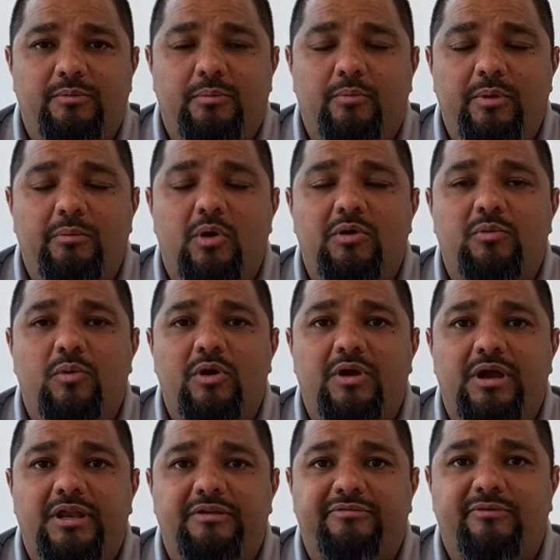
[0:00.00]
We both work
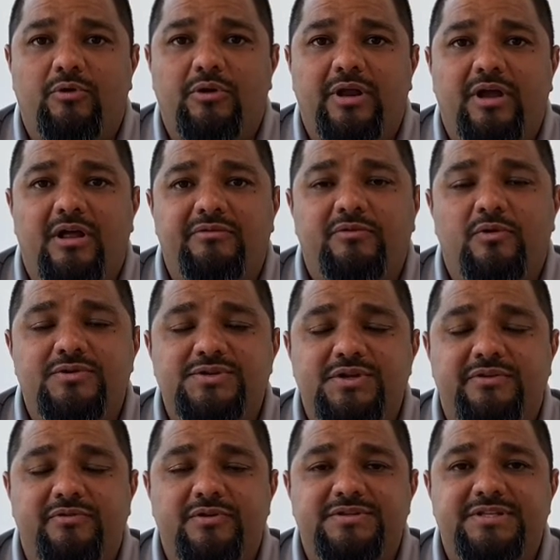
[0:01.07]
at the Florida Gulf Coast
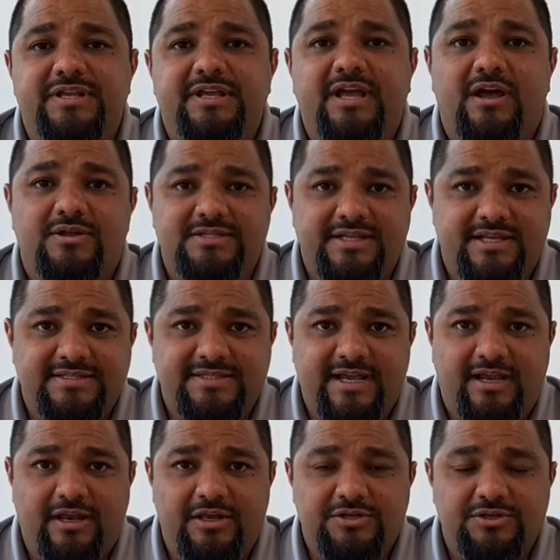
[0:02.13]
University Counseling and
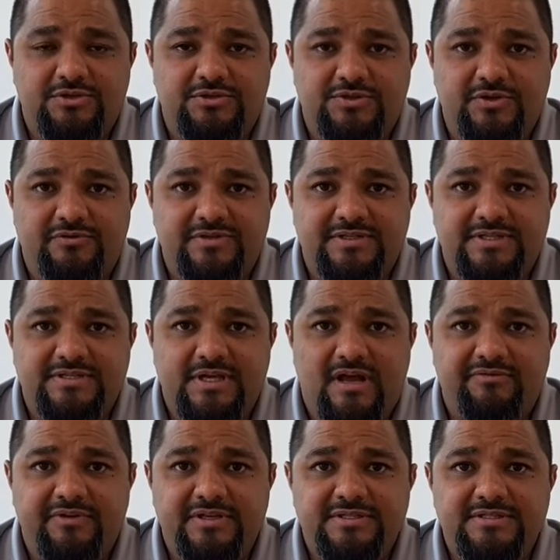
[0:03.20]
Psychological Services
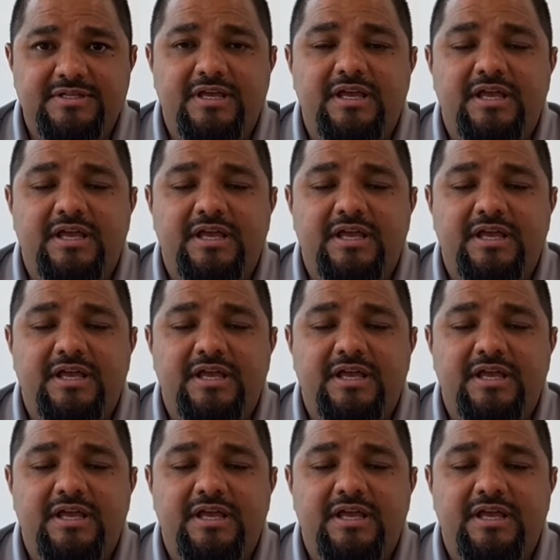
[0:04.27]
Office.